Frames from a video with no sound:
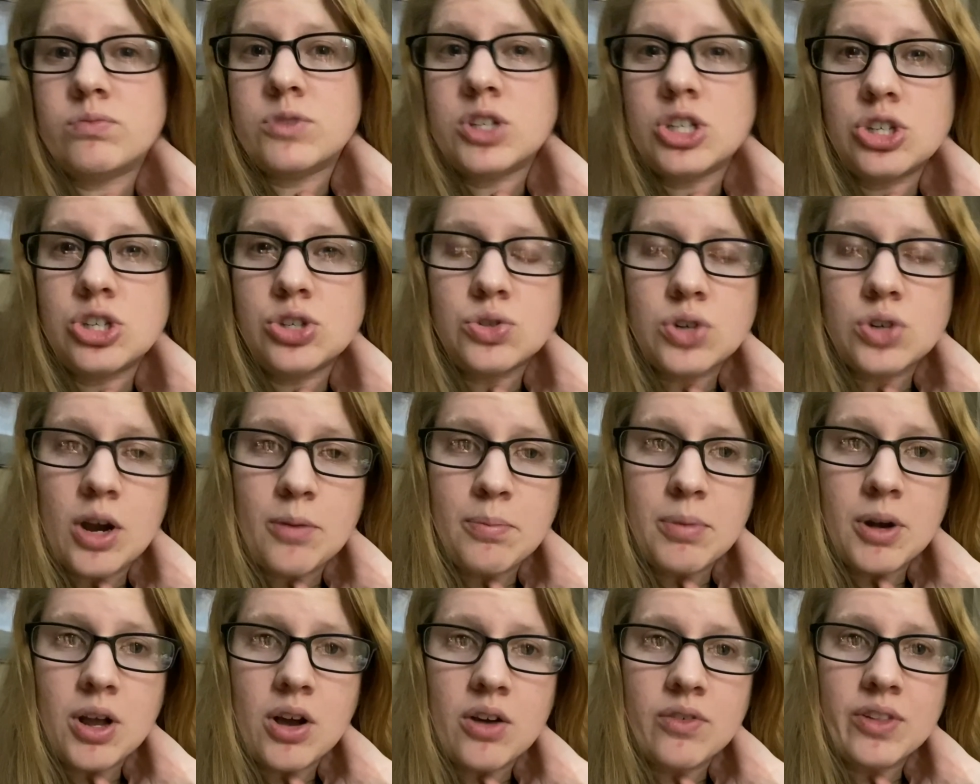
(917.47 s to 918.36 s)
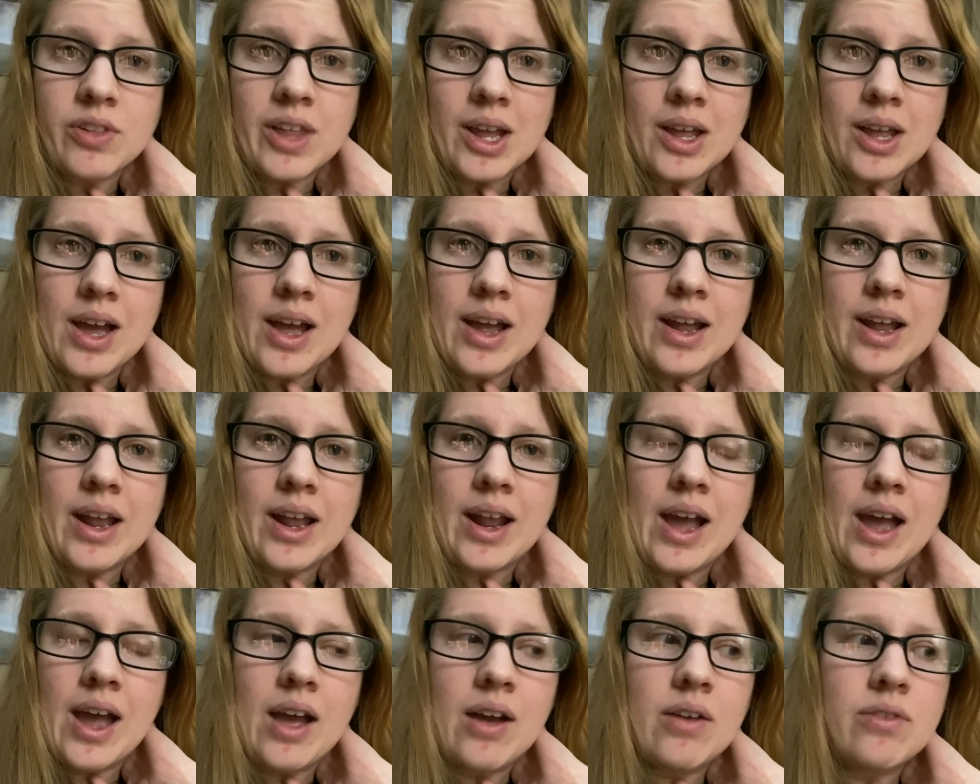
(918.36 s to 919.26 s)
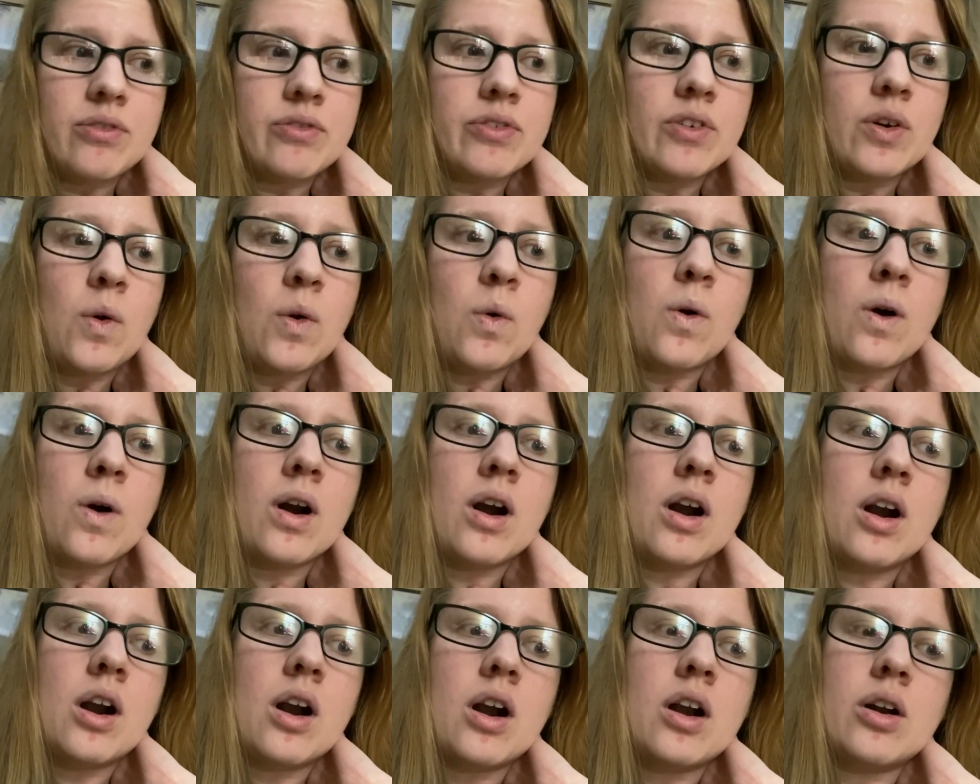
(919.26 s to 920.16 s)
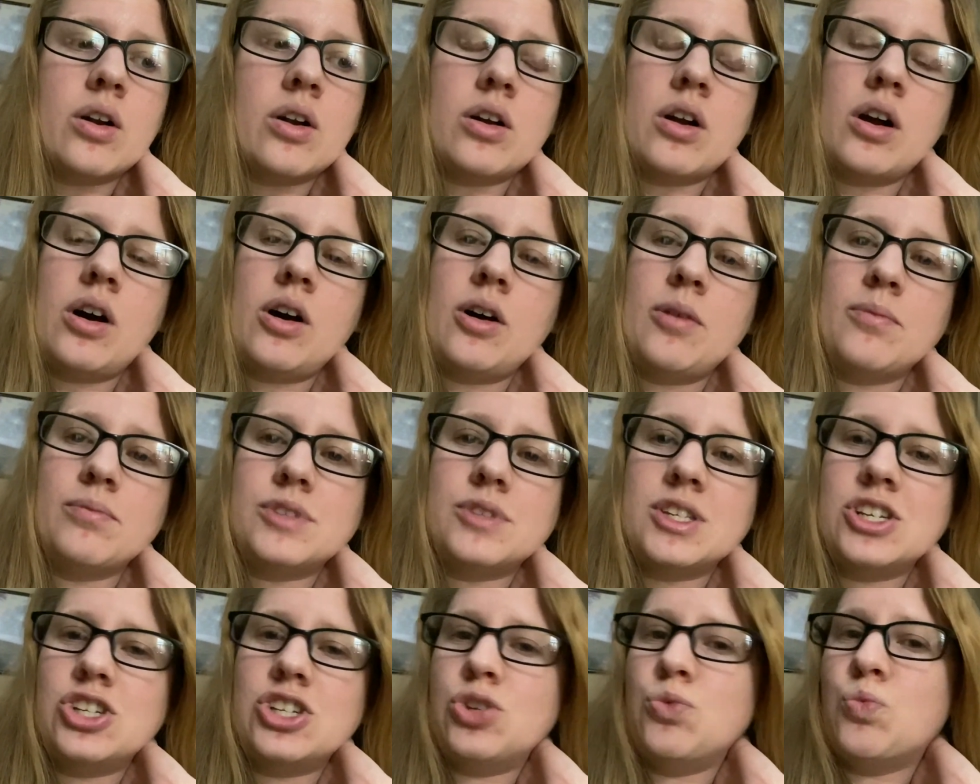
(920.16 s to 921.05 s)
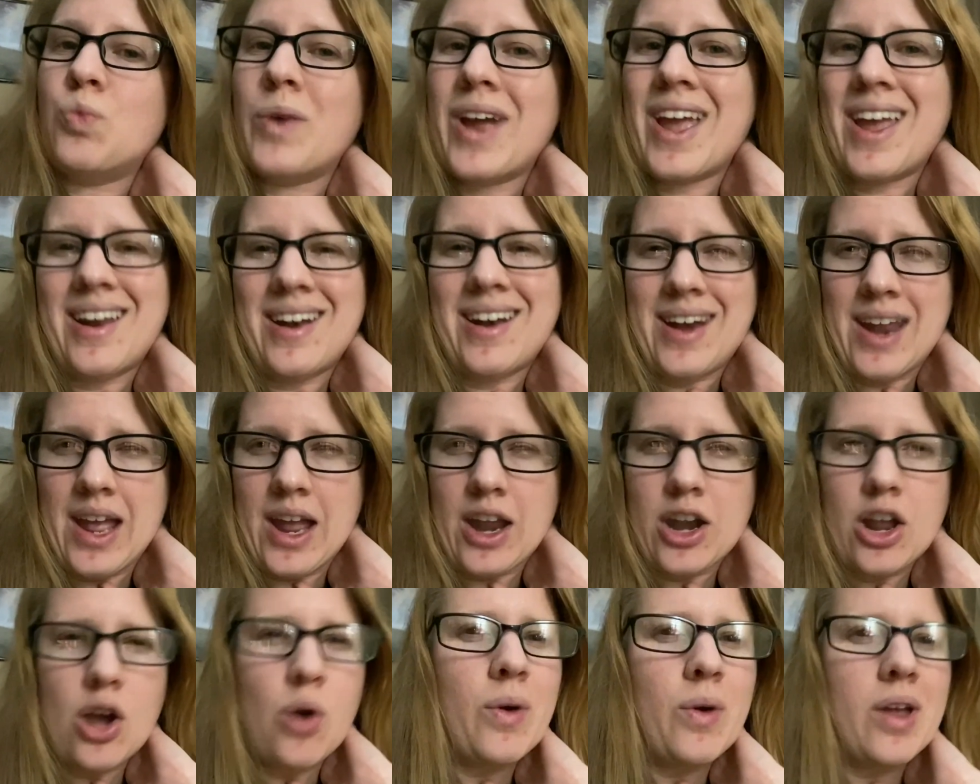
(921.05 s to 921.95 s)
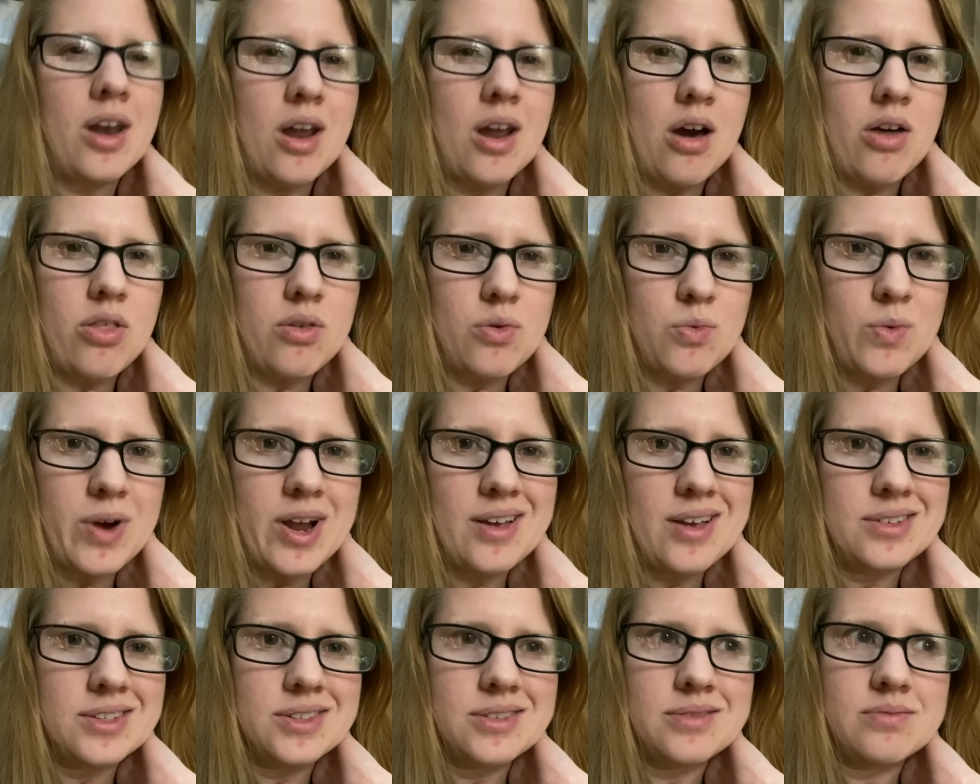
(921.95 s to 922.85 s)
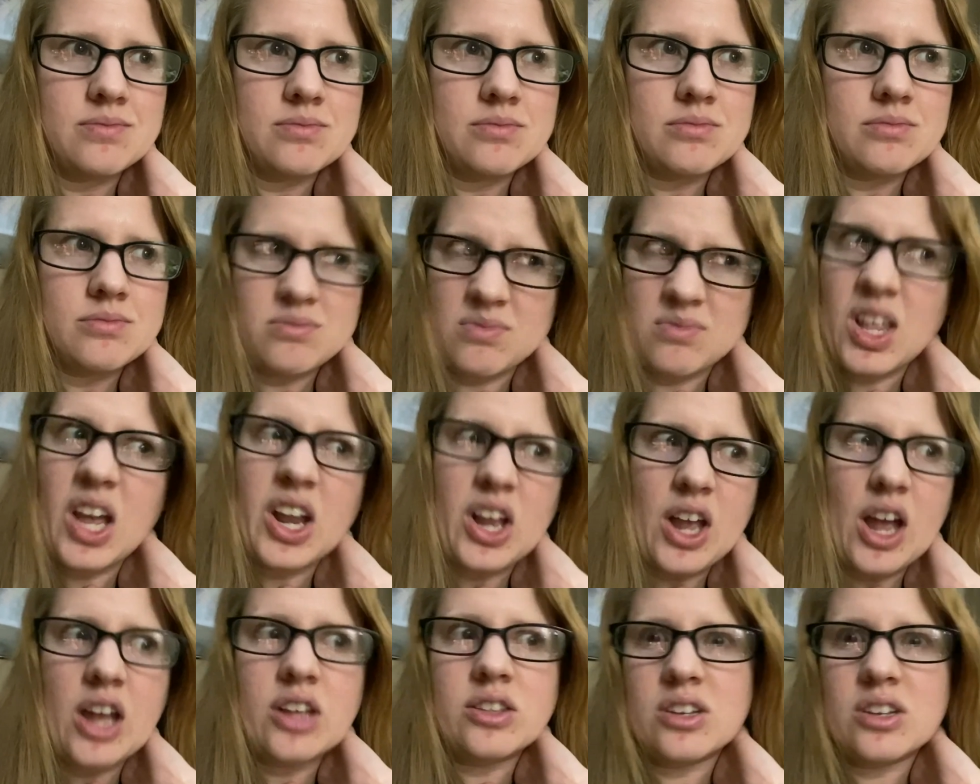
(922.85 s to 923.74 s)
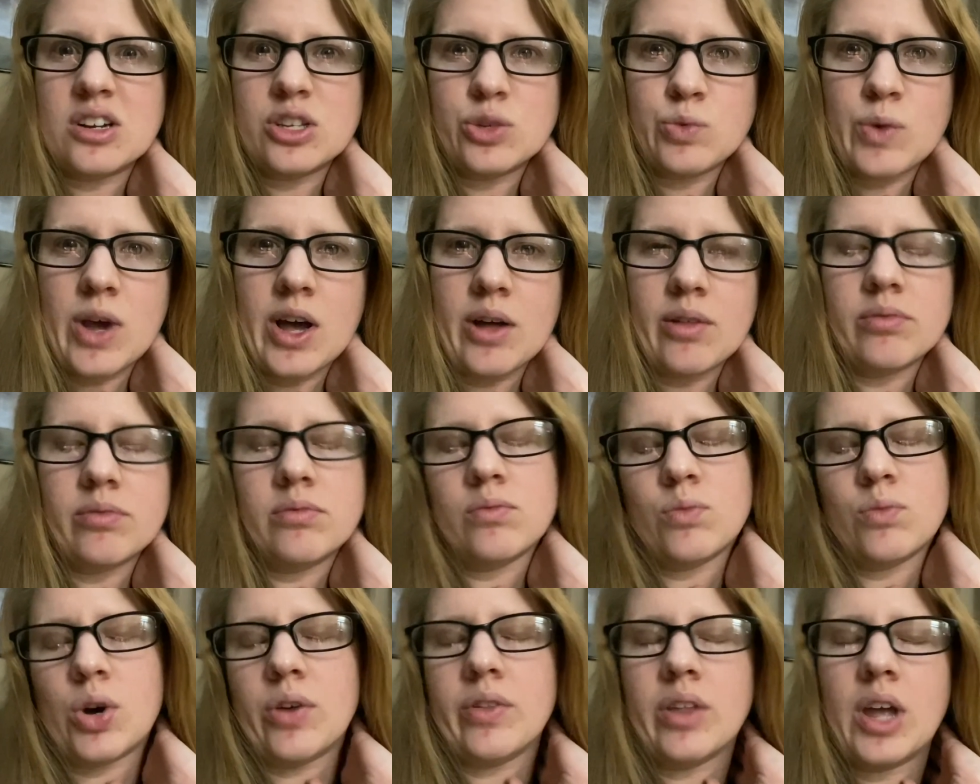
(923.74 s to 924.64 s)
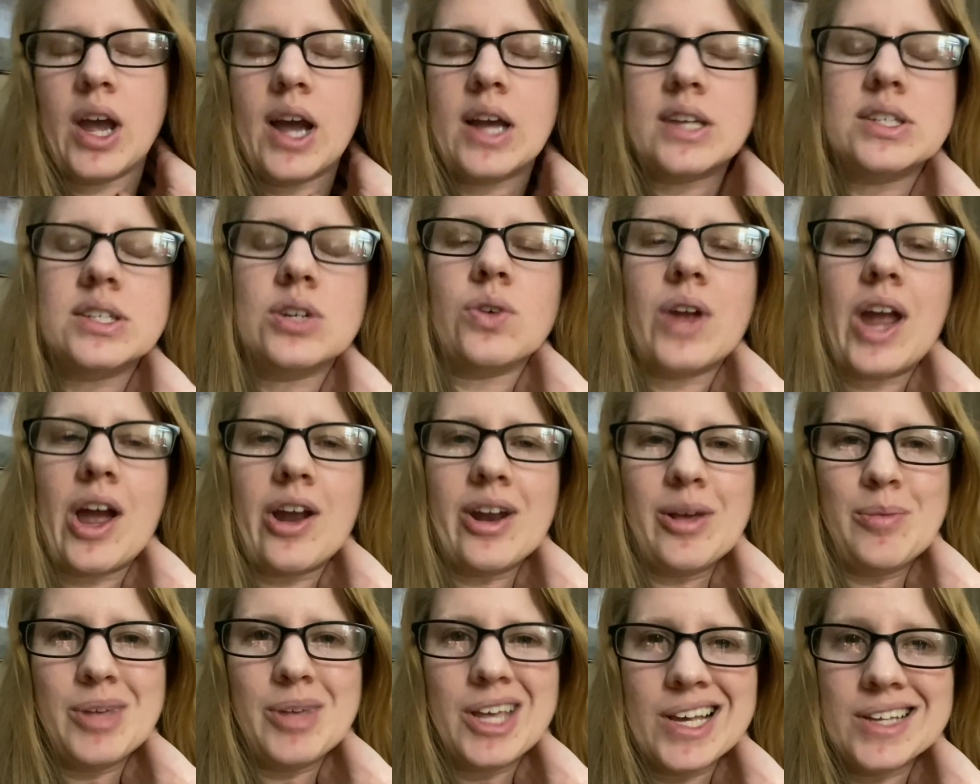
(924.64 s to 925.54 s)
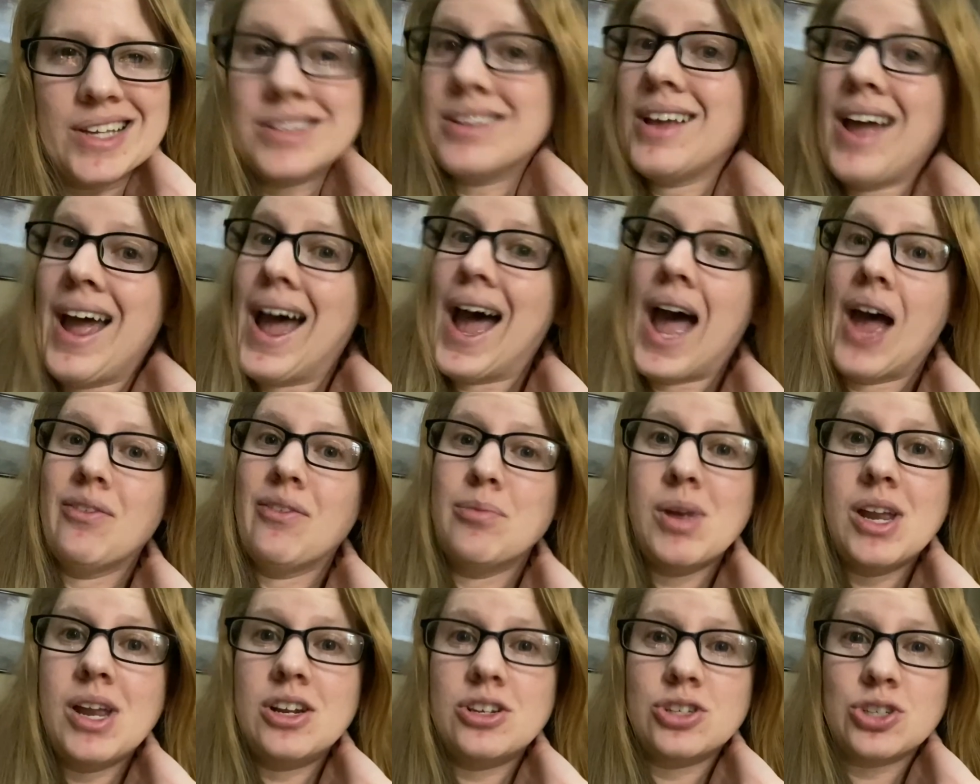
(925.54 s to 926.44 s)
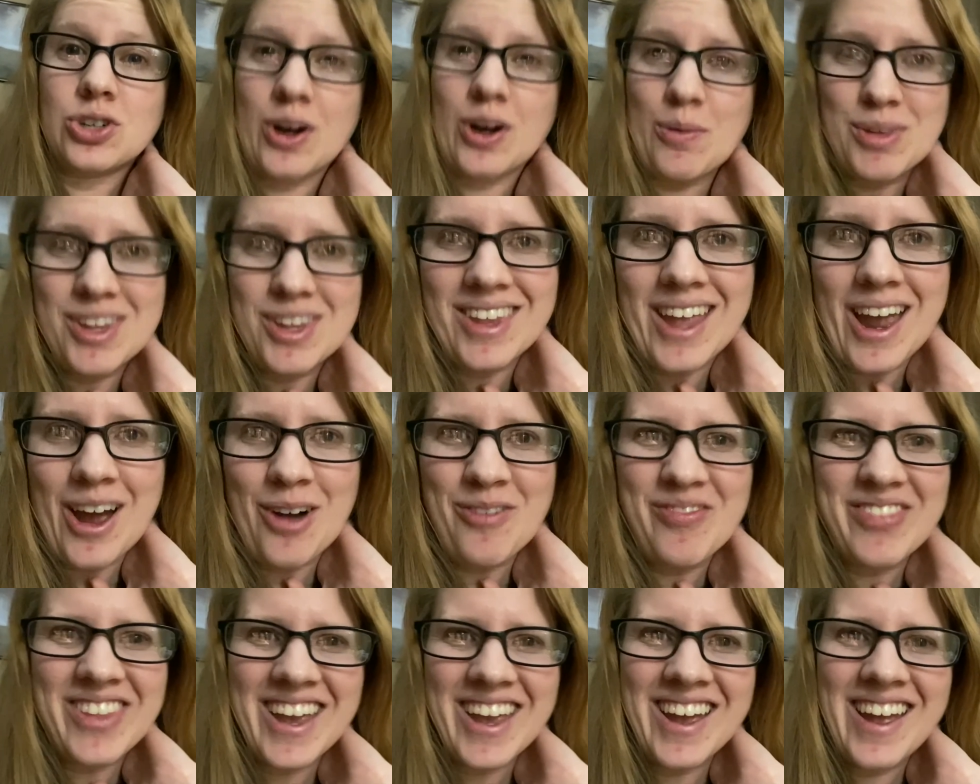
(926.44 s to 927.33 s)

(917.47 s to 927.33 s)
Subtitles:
Did you drop it off like I have, or did you win Nano in other ways, like I did as well? Well, I still count it because I have a manuscript now.